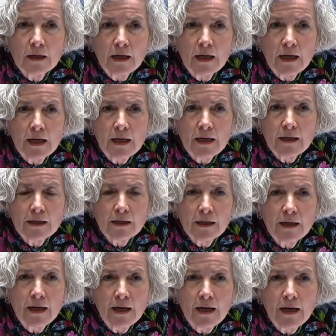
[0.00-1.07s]
Uh,
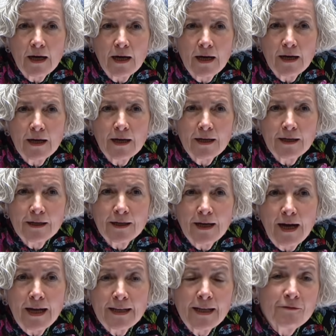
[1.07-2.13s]

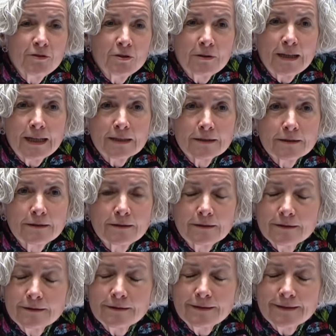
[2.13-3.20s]
I'd have to ask
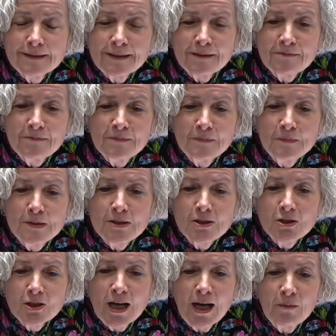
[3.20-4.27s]
um, Ms.
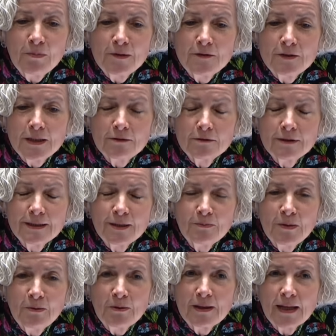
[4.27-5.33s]
Sharp if she could help
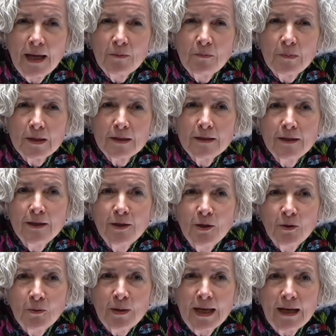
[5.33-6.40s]
me with that, but
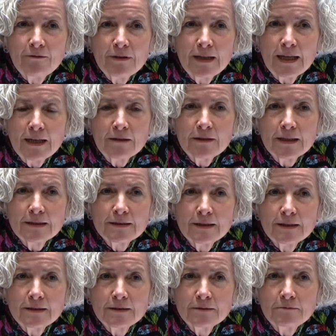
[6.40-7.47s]
we have an area
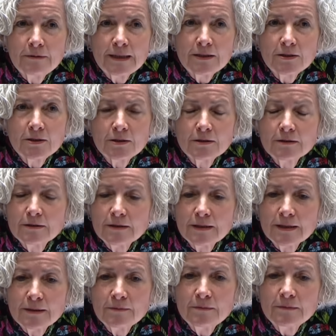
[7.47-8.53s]
senator which
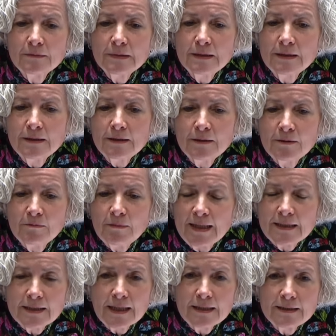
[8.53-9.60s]
um,
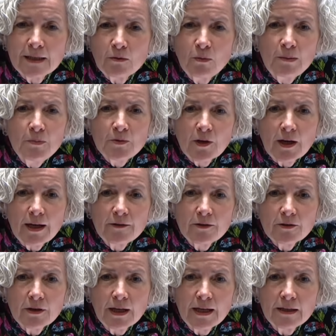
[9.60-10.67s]
maintains our website
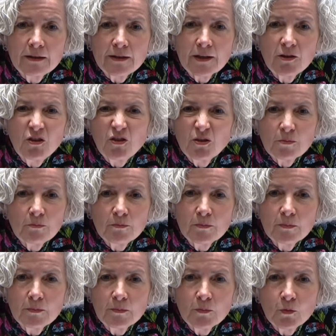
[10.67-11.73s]
and does
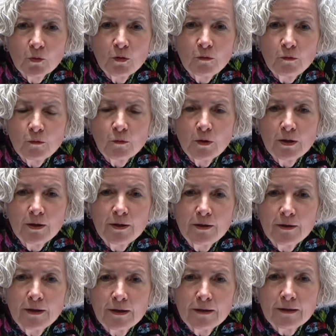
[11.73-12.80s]
sort of
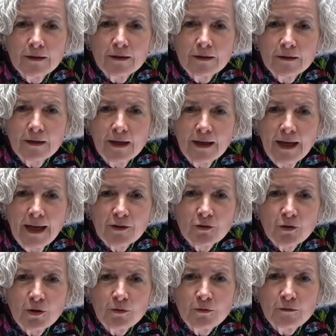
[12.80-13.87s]

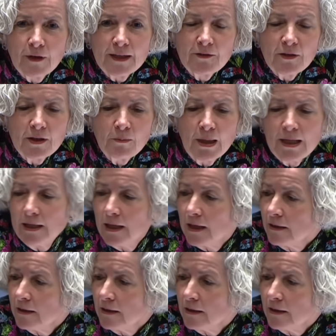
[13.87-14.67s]
external facing media.